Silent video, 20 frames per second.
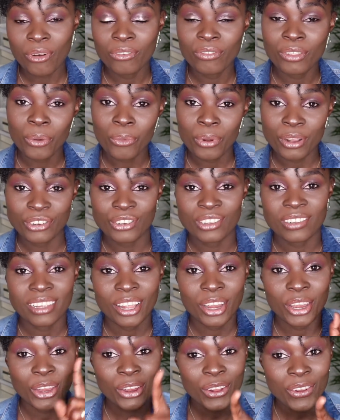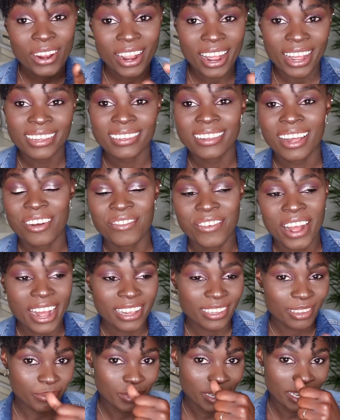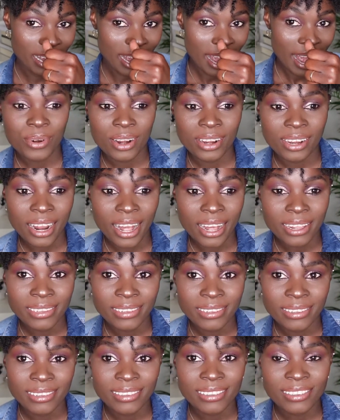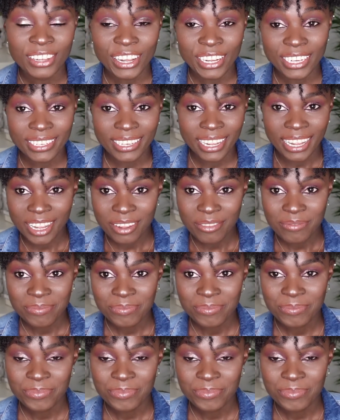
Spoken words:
of the questions that you guys have asked me last Sunday.